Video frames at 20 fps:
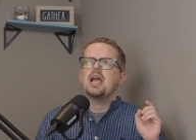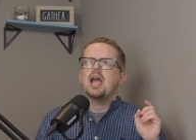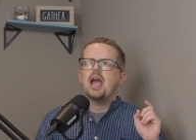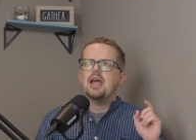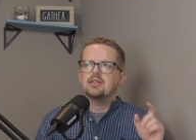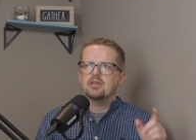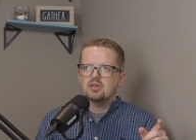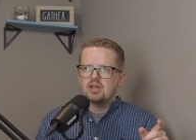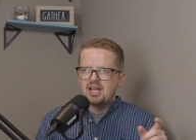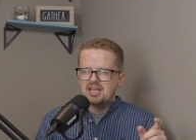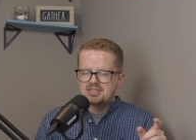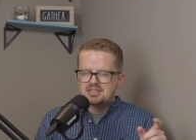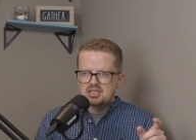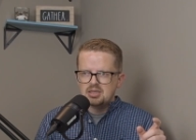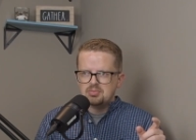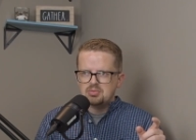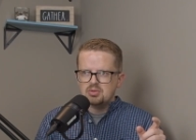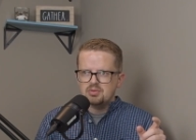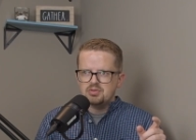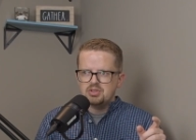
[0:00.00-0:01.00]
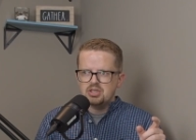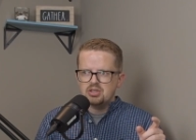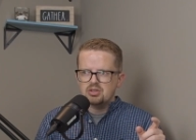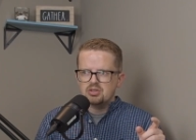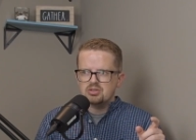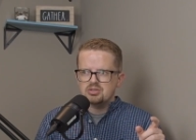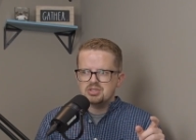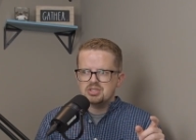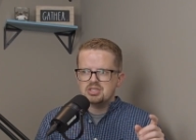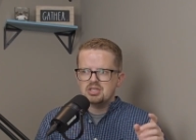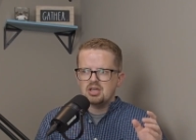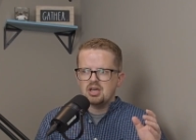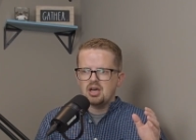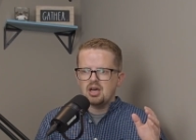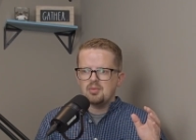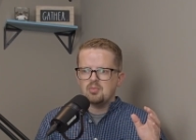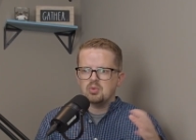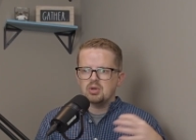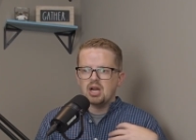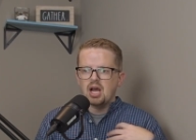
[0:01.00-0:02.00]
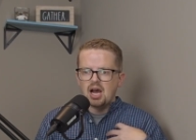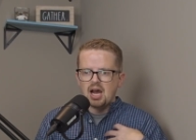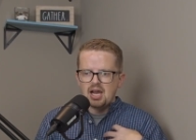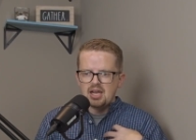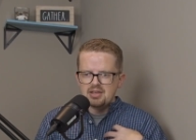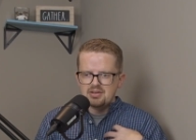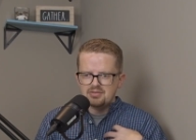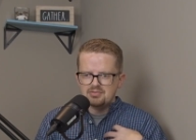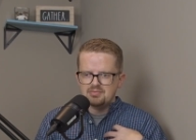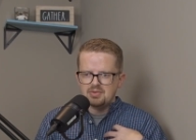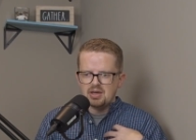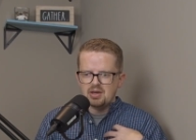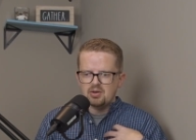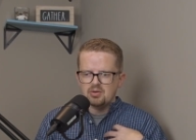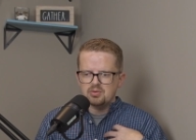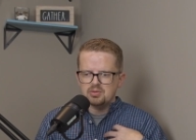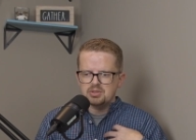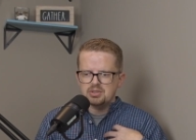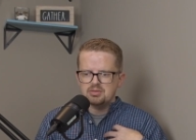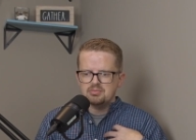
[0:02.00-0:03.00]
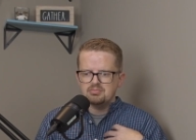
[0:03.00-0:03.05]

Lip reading: In the last couple of years, what I have found